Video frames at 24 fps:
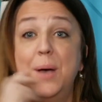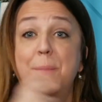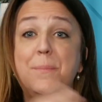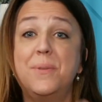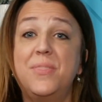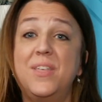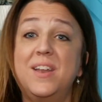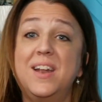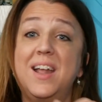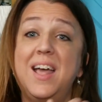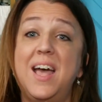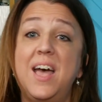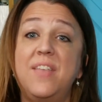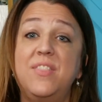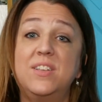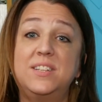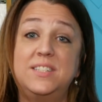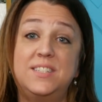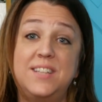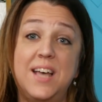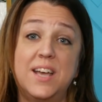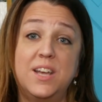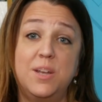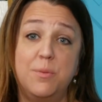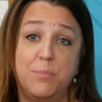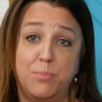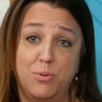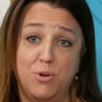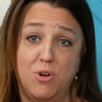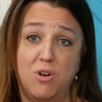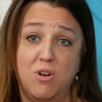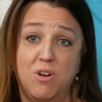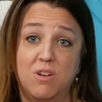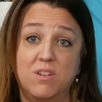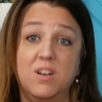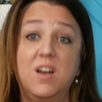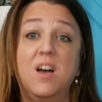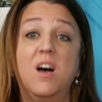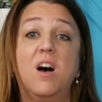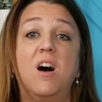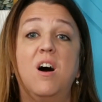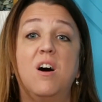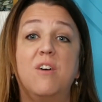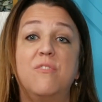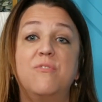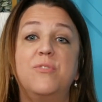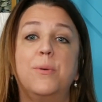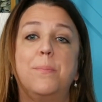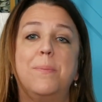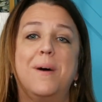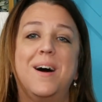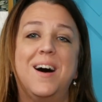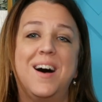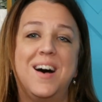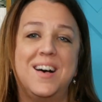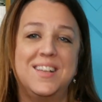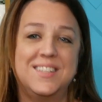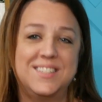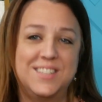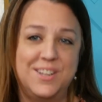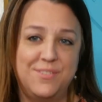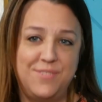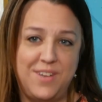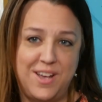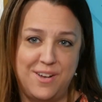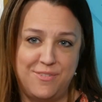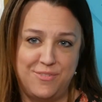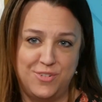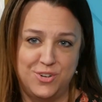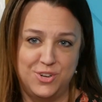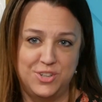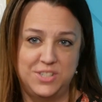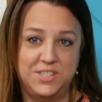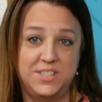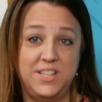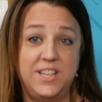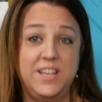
But then it had the second prong of the positive efforts,